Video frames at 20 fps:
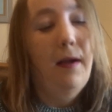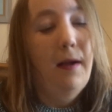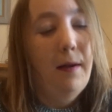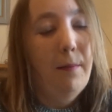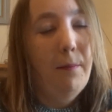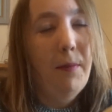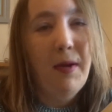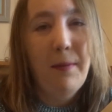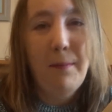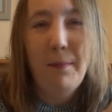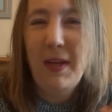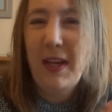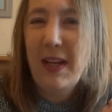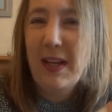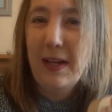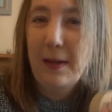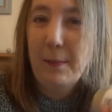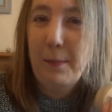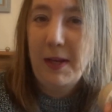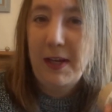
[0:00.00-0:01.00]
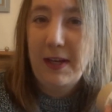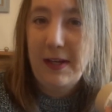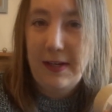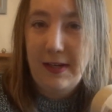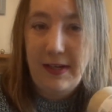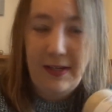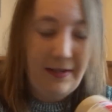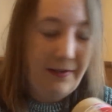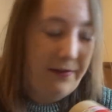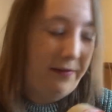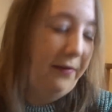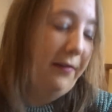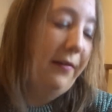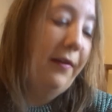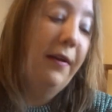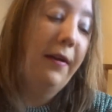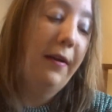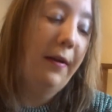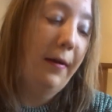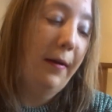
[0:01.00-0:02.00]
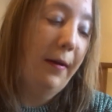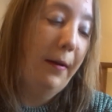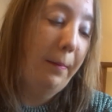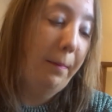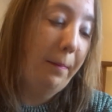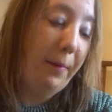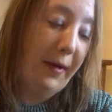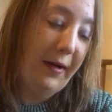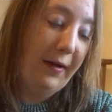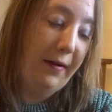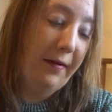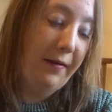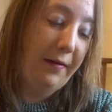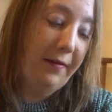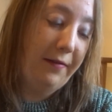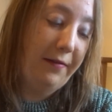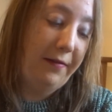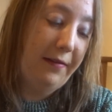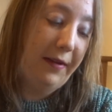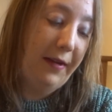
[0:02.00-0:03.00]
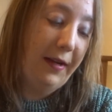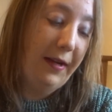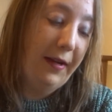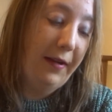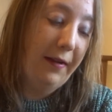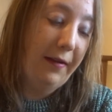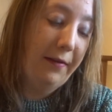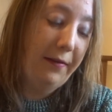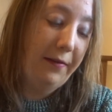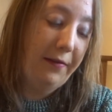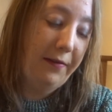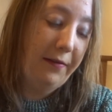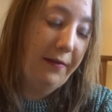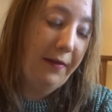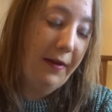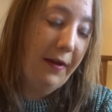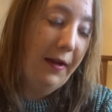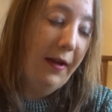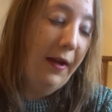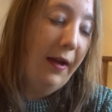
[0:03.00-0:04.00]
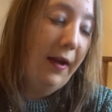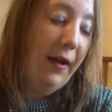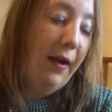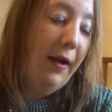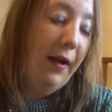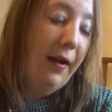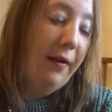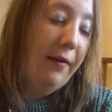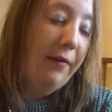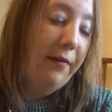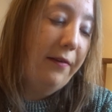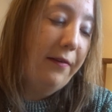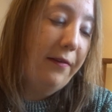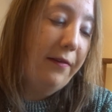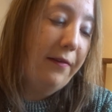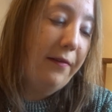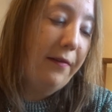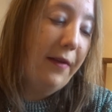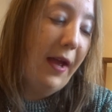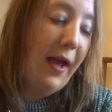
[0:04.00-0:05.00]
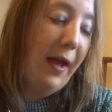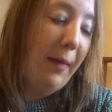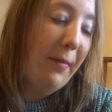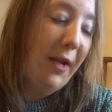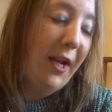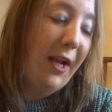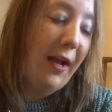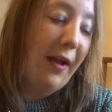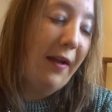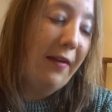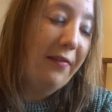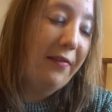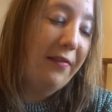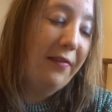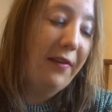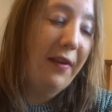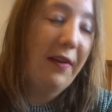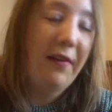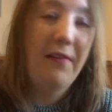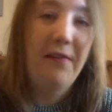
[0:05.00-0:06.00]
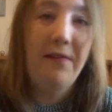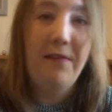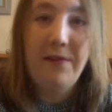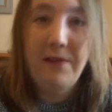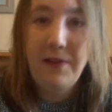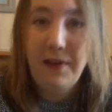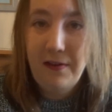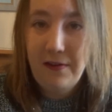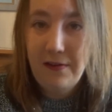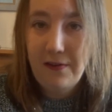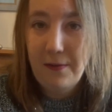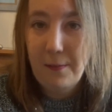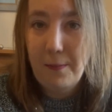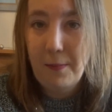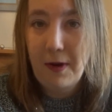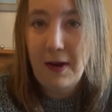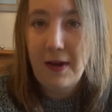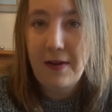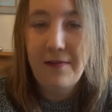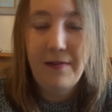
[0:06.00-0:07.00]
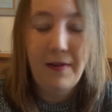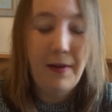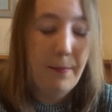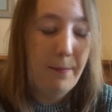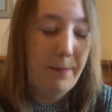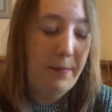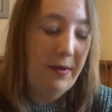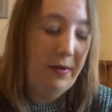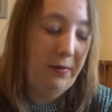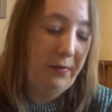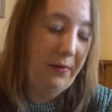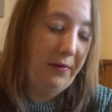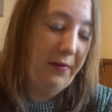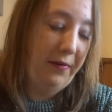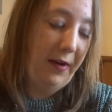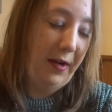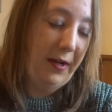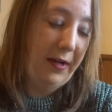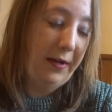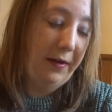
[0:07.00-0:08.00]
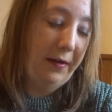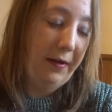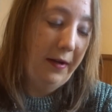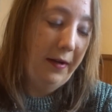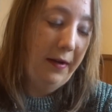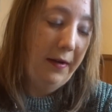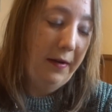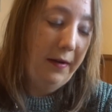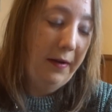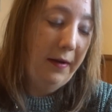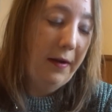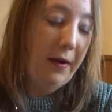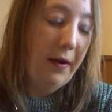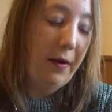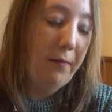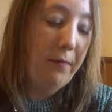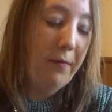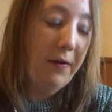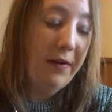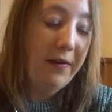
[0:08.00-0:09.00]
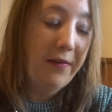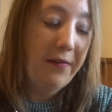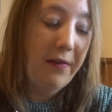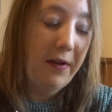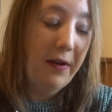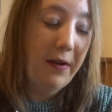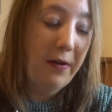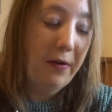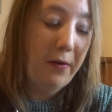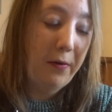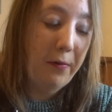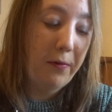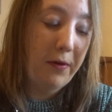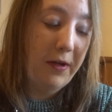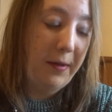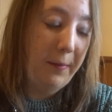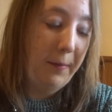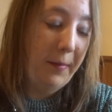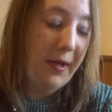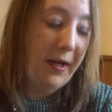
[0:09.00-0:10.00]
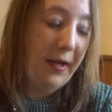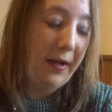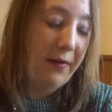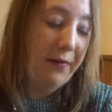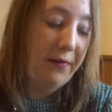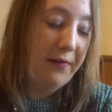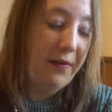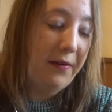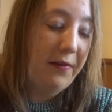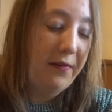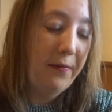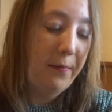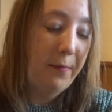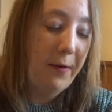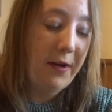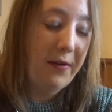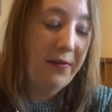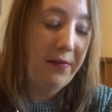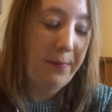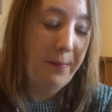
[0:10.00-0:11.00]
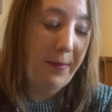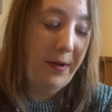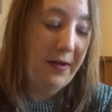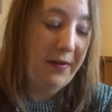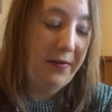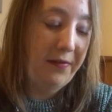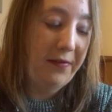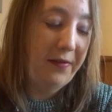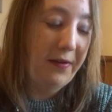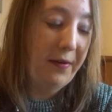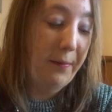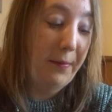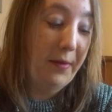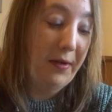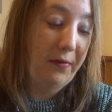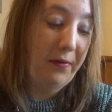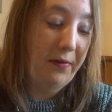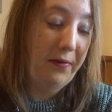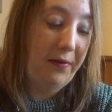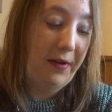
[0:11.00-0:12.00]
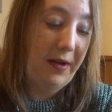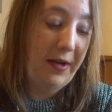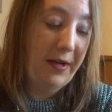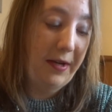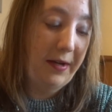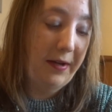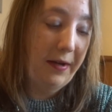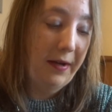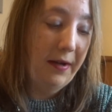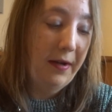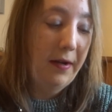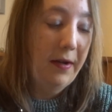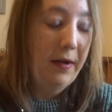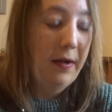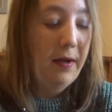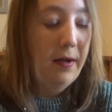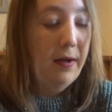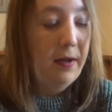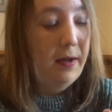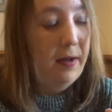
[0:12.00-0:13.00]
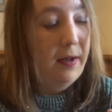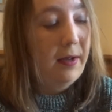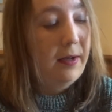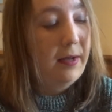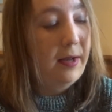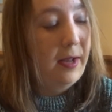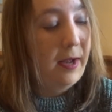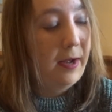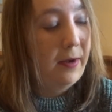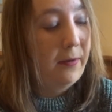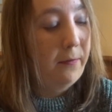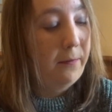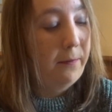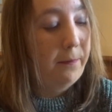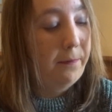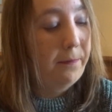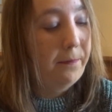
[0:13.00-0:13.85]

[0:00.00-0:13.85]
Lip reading: might be a little bit niche, but it's M&S gingerbread milkshake, a rich and creamy gingerbread spiced milkshake. Now,